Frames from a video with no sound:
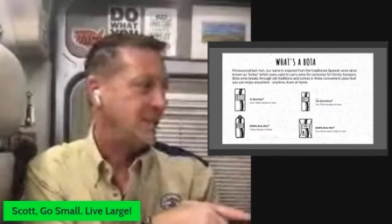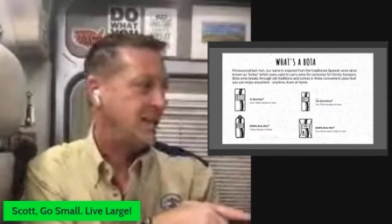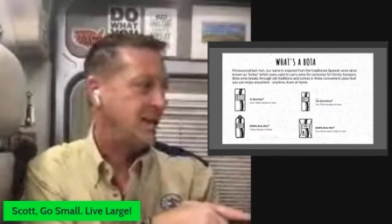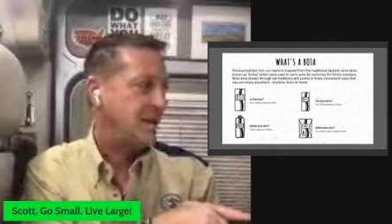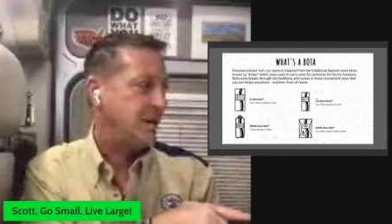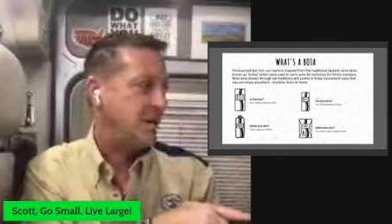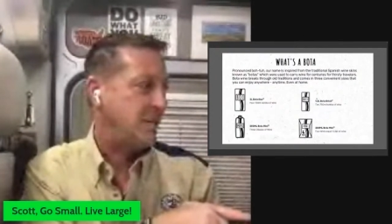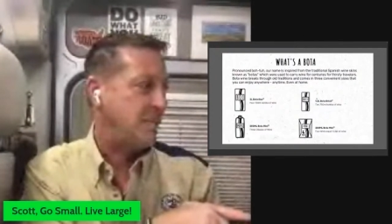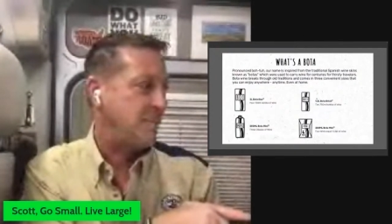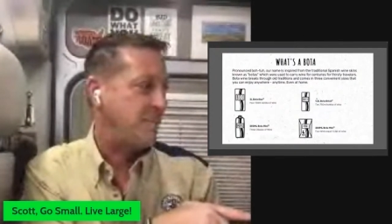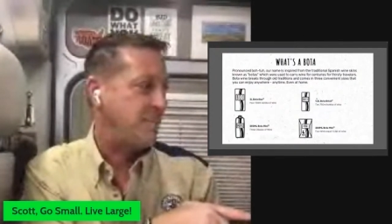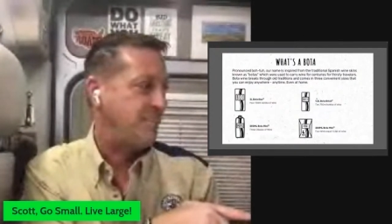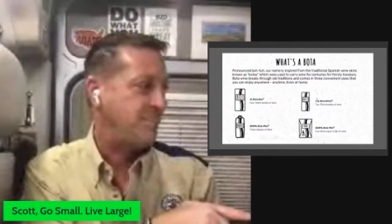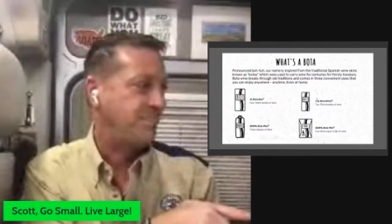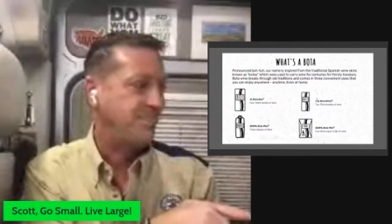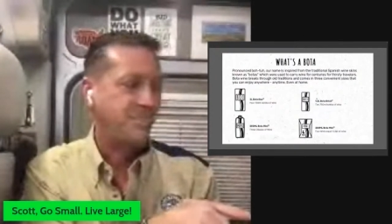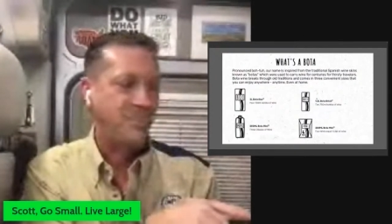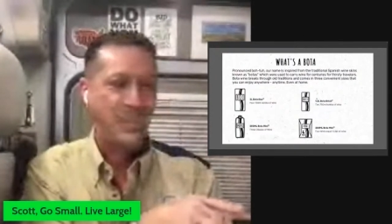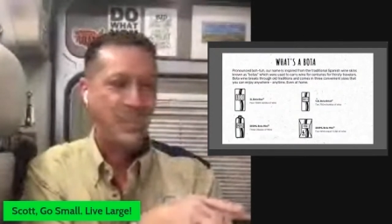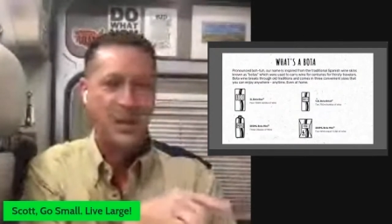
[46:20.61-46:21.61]
Um,
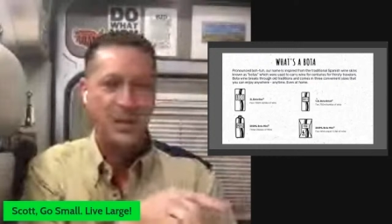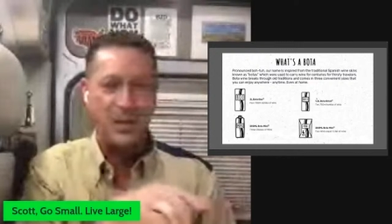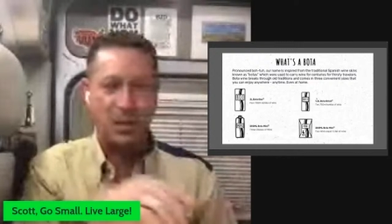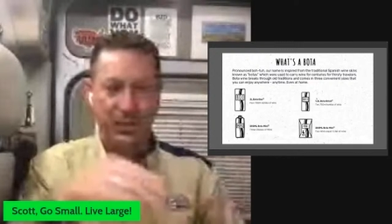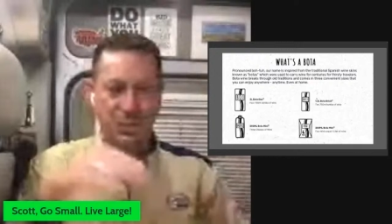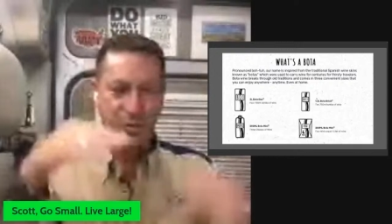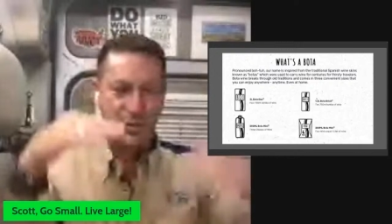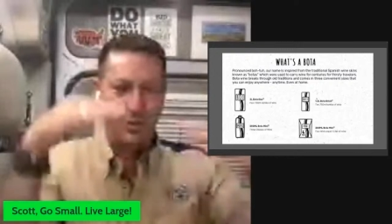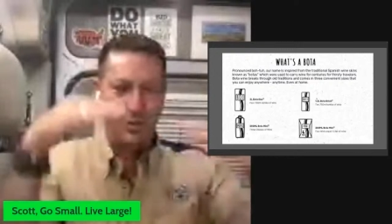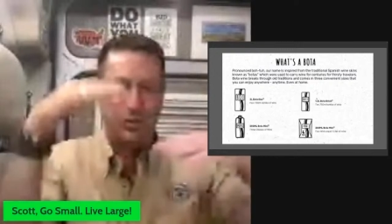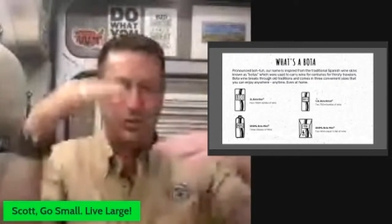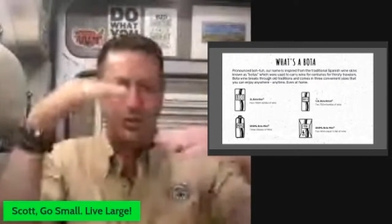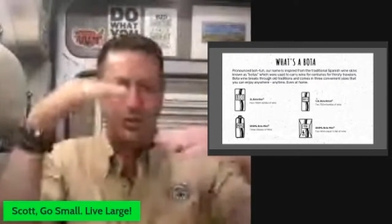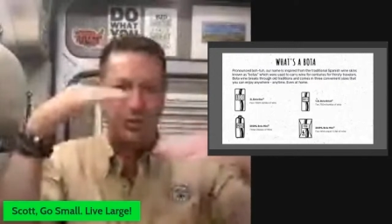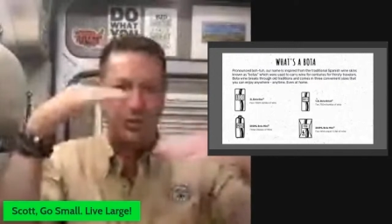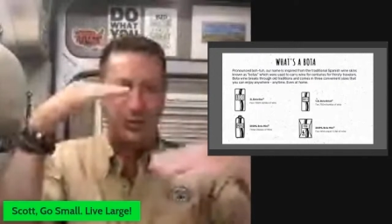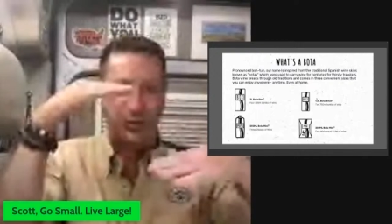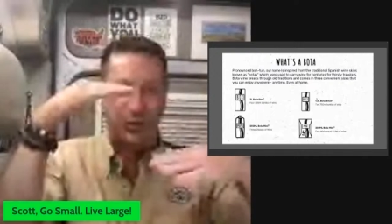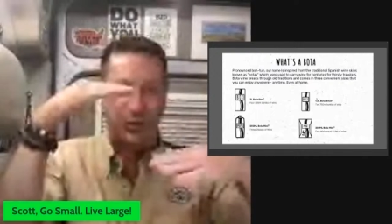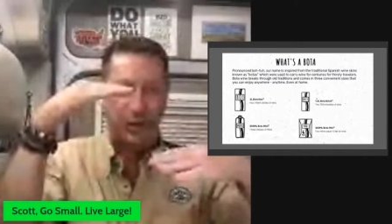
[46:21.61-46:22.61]
there was two
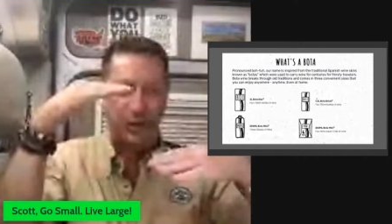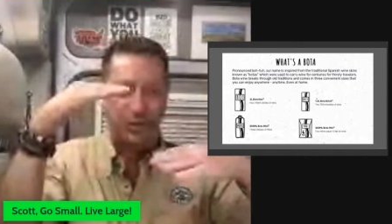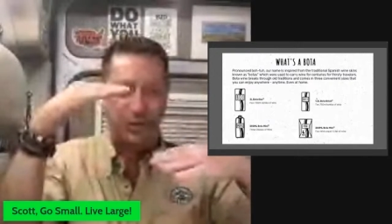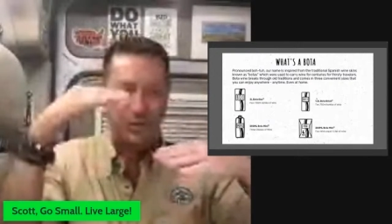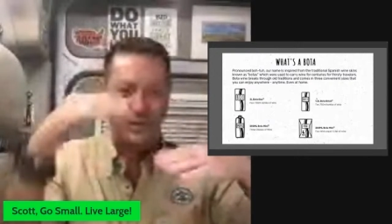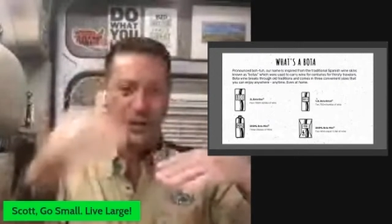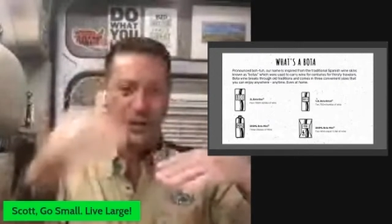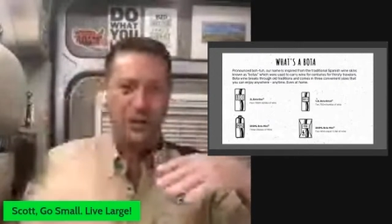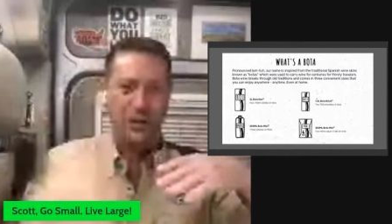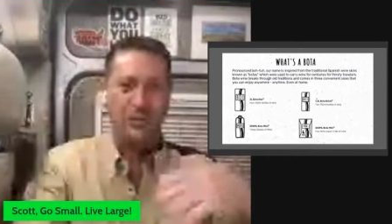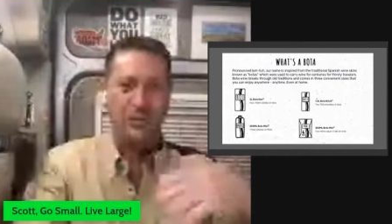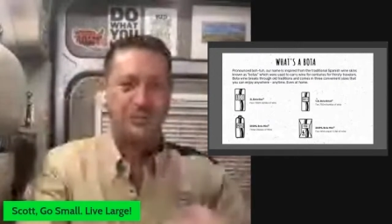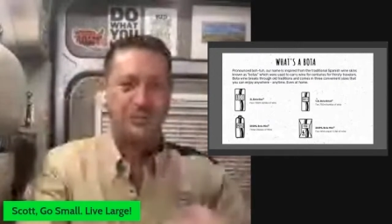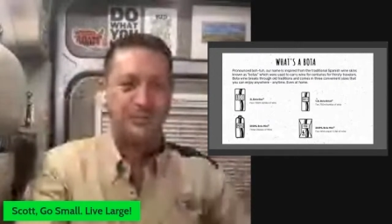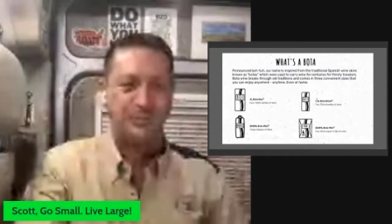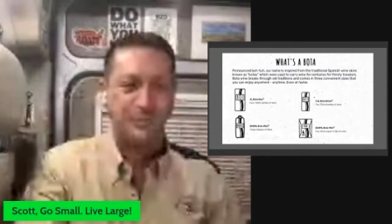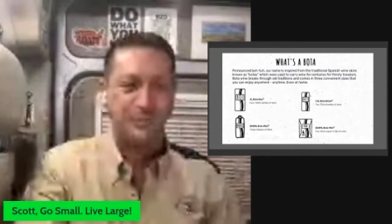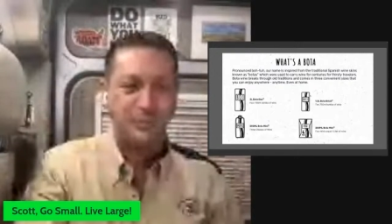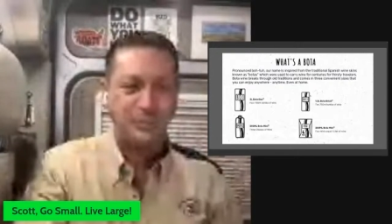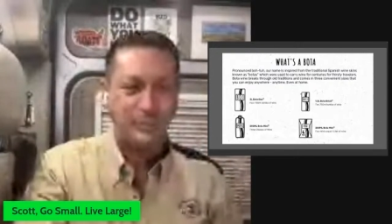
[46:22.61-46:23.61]
shelves in my
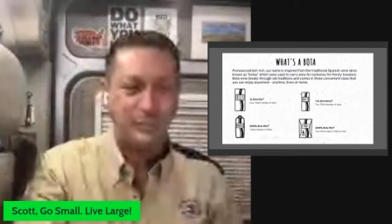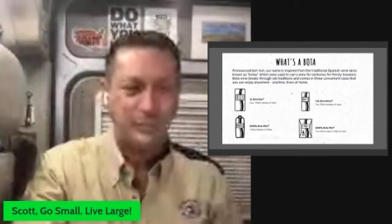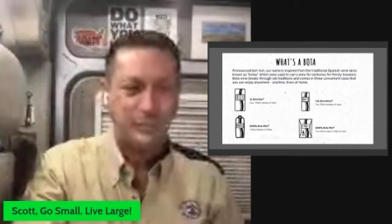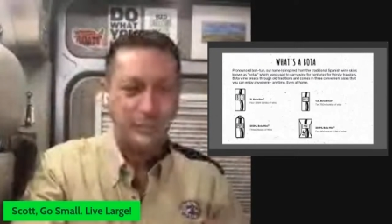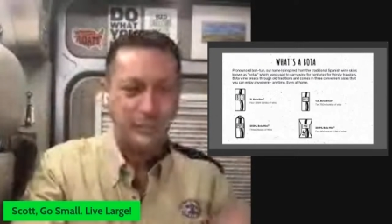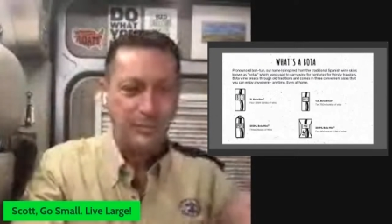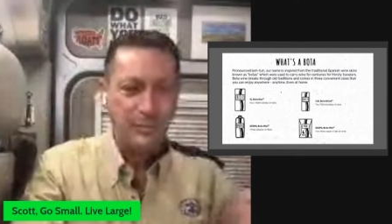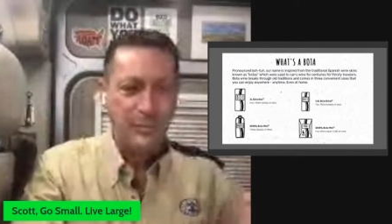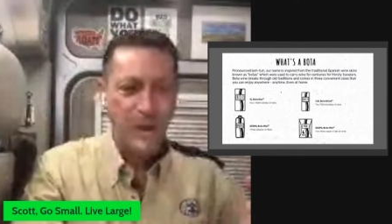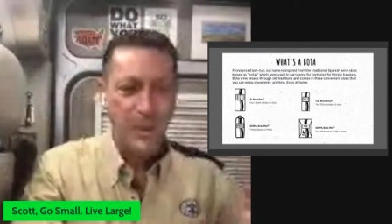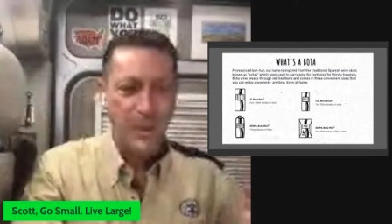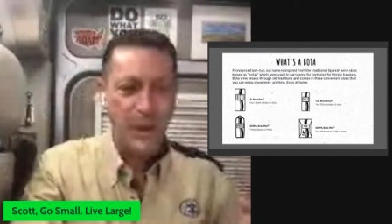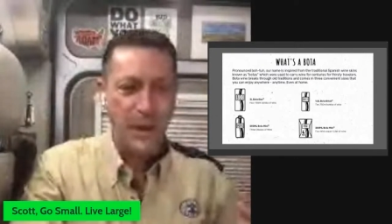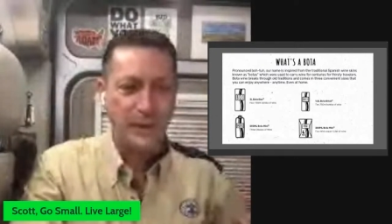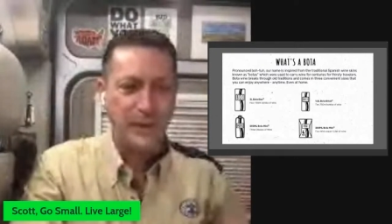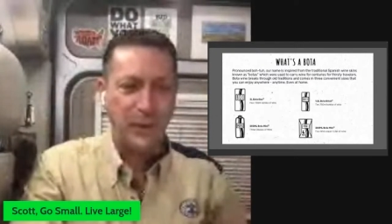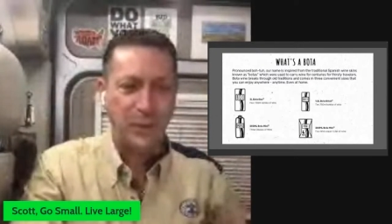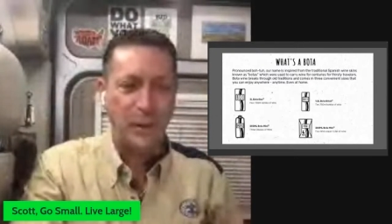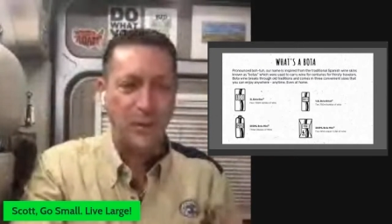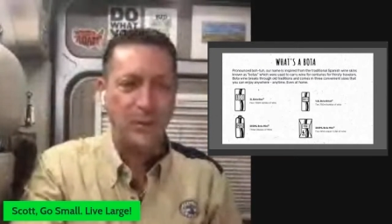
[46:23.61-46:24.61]
Travato
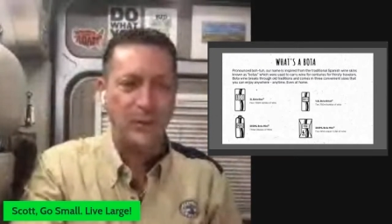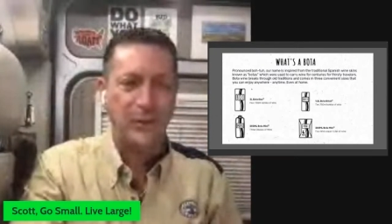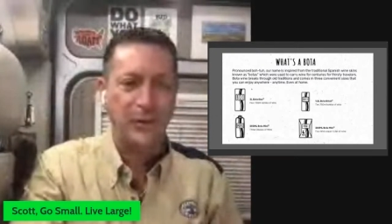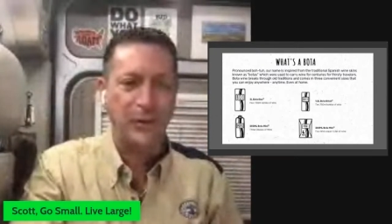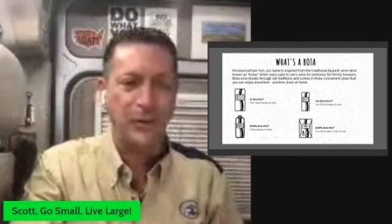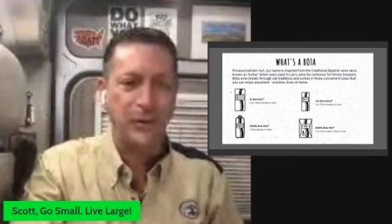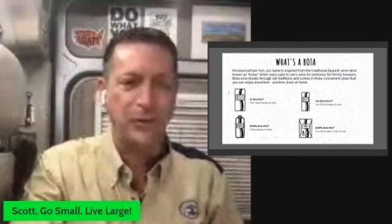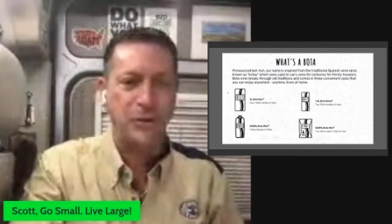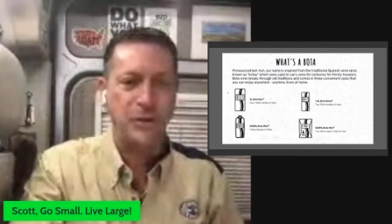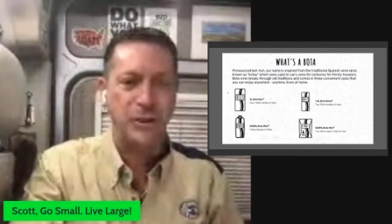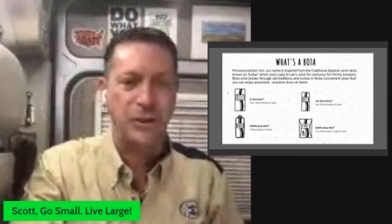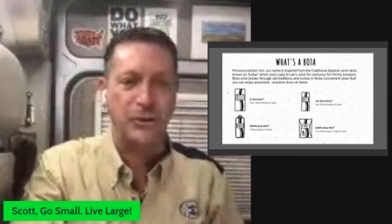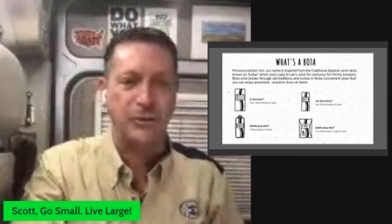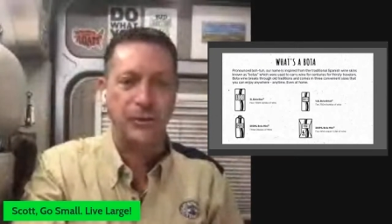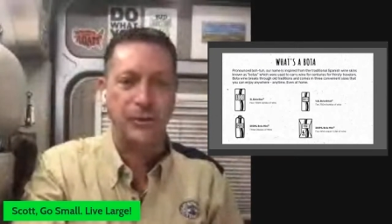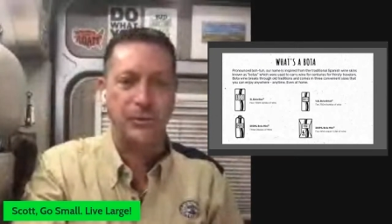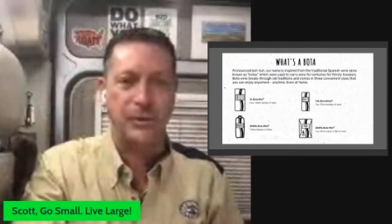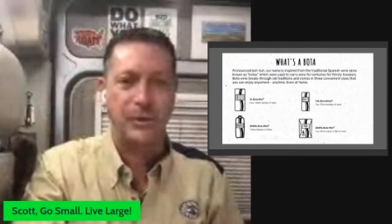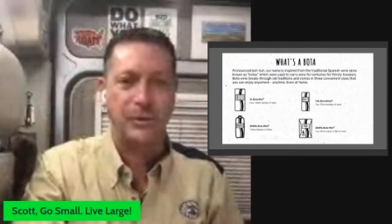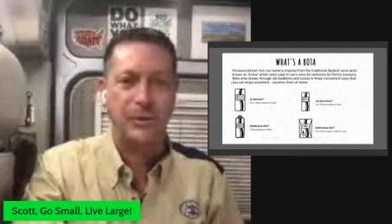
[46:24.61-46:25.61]
back there. One was a Luke
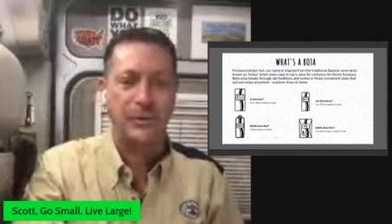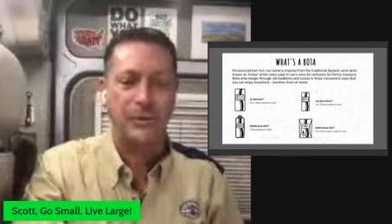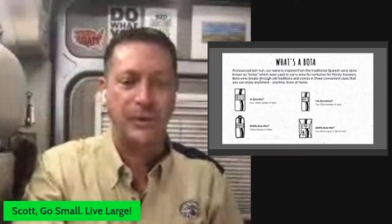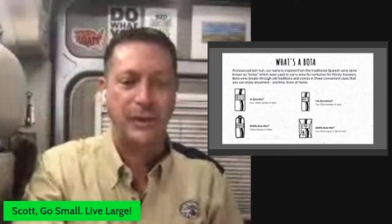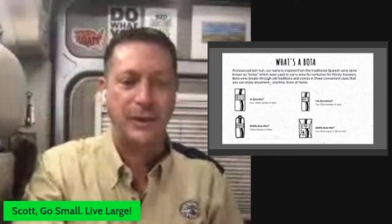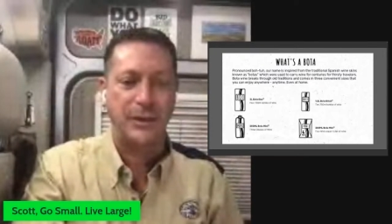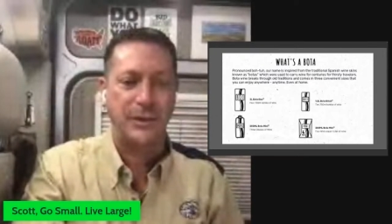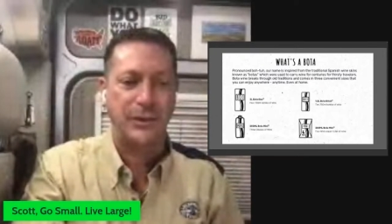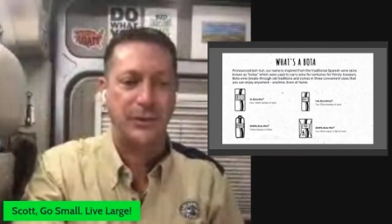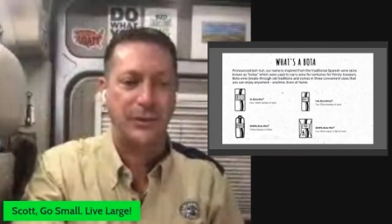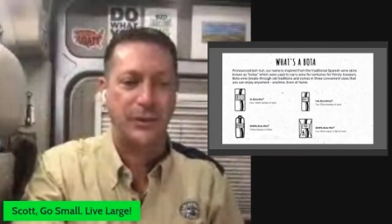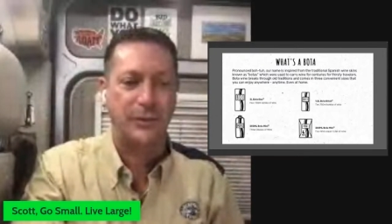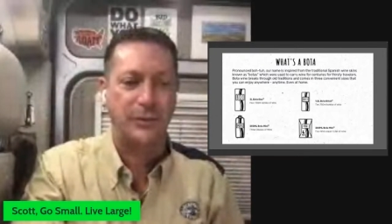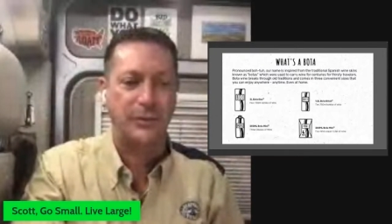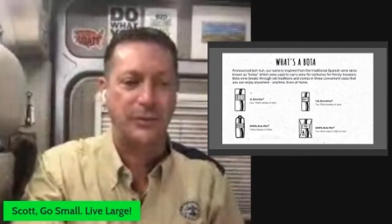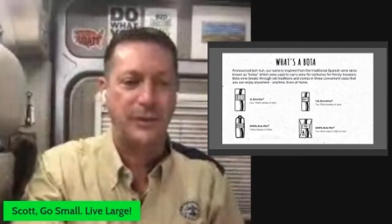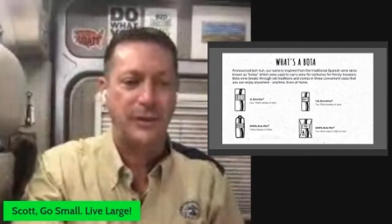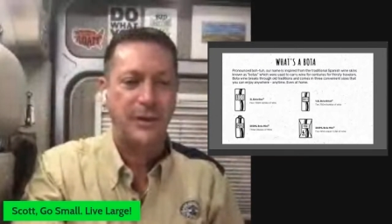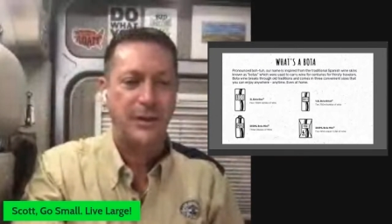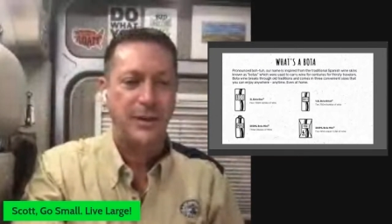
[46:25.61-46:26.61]
shelf. Let me see if I can get this
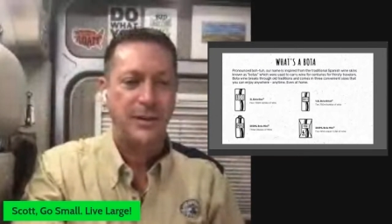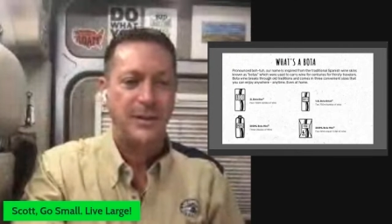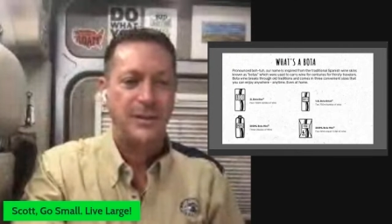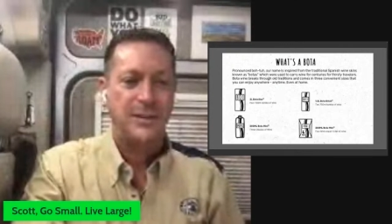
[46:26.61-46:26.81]
off,